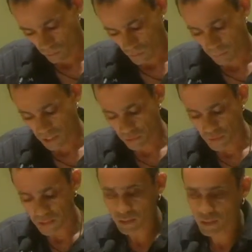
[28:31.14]
My
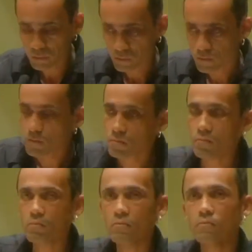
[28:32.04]
arrest
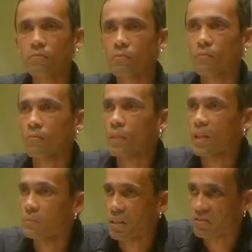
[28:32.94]

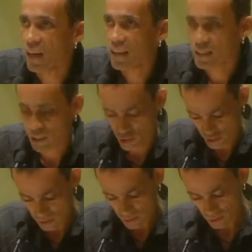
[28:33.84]
and my father as
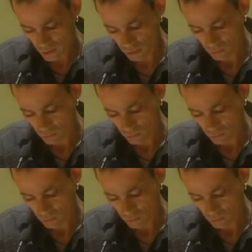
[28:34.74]
shield,